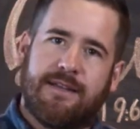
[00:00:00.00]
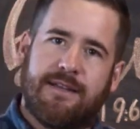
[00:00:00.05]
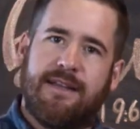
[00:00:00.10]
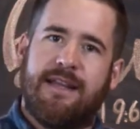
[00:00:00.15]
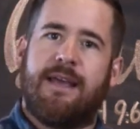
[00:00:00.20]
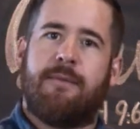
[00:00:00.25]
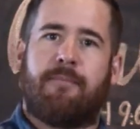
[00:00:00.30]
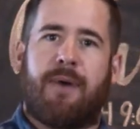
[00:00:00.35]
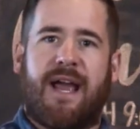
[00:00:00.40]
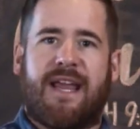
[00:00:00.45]

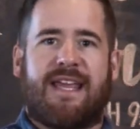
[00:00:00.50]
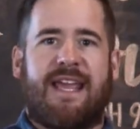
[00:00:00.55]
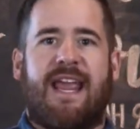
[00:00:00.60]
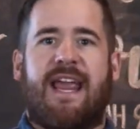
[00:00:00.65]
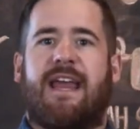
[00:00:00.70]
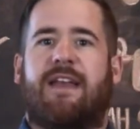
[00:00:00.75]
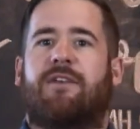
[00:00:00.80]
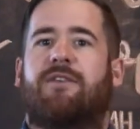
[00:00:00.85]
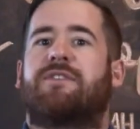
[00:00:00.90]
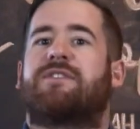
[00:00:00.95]
lit by
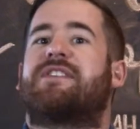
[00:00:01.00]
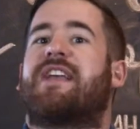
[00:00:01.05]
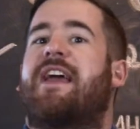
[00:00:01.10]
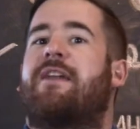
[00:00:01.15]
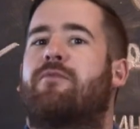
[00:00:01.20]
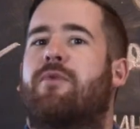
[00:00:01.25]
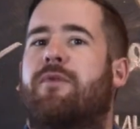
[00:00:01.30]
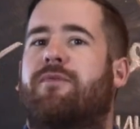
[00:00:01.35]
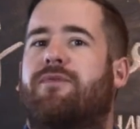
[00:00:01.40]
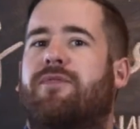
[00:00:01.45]
candles,
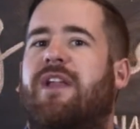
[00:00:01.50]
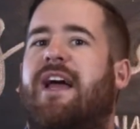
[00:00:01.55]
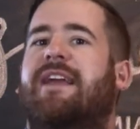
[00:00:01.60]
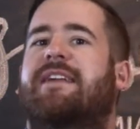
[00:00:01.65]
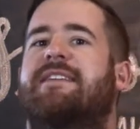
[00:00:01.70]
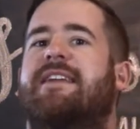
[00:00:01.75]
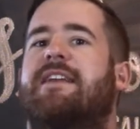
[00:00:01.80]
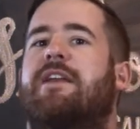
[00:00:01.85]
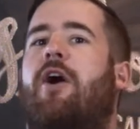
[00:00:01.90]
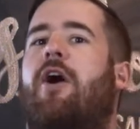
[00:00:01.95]
and
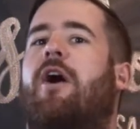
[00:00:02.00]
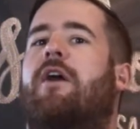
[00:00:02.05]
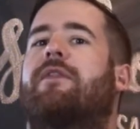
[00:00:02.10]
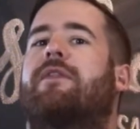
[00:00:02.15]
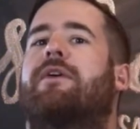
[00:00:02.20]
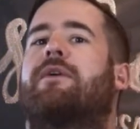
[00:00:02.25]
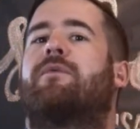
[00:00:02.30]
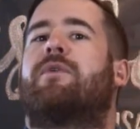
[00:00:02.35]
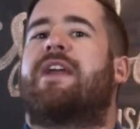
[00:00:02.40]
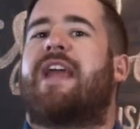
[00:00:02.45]
reflecting on
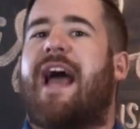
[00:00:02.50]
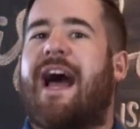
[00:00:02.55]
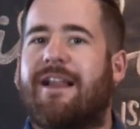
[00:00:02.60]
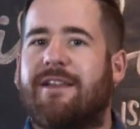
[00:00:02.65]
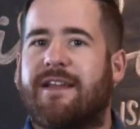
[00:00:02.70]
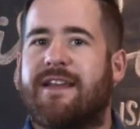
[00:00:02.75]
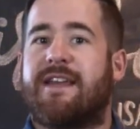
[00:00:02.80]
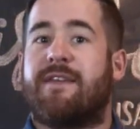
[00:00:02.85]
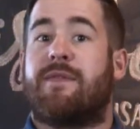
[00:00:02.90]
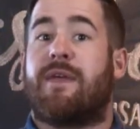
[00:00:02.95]
the
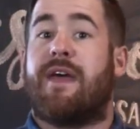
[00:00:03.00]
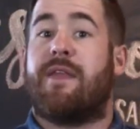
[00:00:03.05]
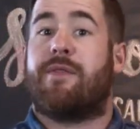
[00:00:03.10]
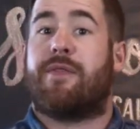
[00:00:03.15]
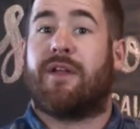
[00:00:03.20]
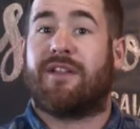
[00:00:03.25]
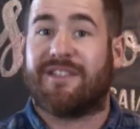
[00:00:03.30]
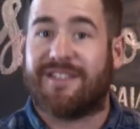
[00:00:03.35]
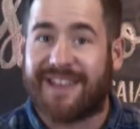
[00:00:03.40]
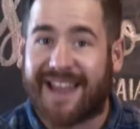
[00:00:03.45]
reality that
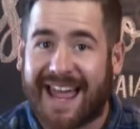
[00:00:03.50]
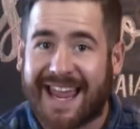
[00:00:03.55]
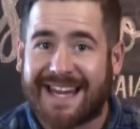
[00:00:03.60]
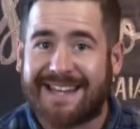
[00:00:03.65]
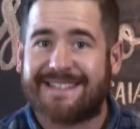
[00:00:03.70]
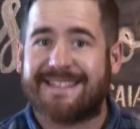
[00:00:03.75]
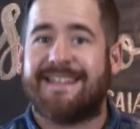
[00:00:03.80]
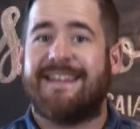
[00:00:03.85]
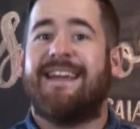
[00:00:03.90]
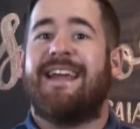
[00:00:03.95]
the
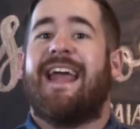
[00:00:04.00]
light